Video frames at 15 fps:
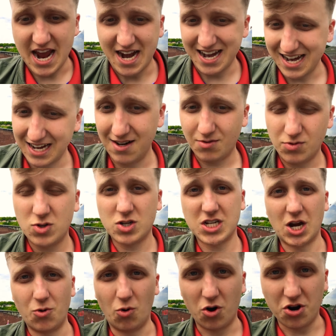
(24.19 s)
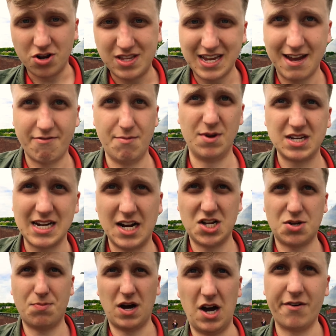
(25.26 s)
and he was so honoured to have him at
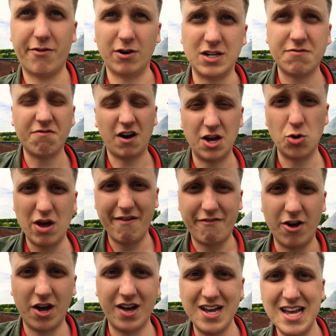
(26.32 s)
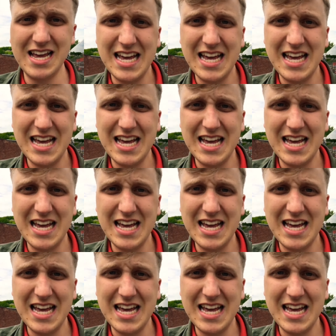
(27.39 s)
Selhurst Park for his final ever